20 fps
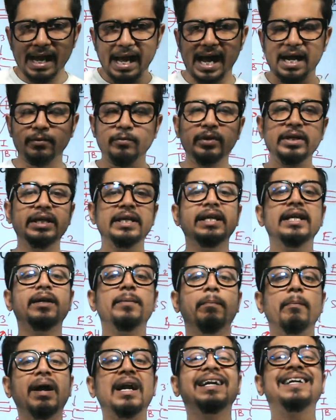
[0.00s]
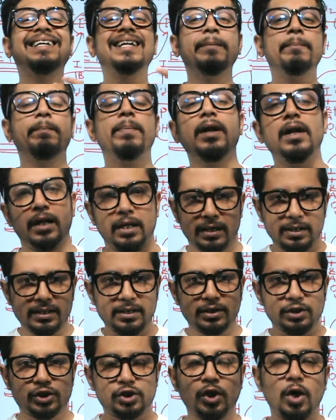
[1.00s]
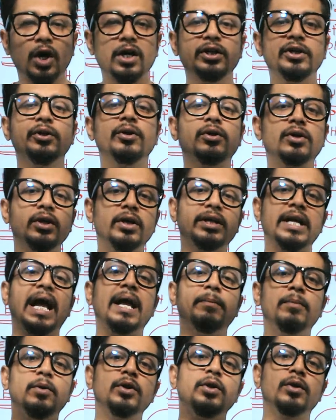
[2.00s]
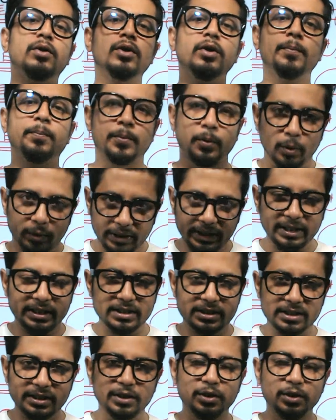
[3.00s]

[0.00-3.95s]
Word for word: and we need multiple short nuclear ribonucleoproteins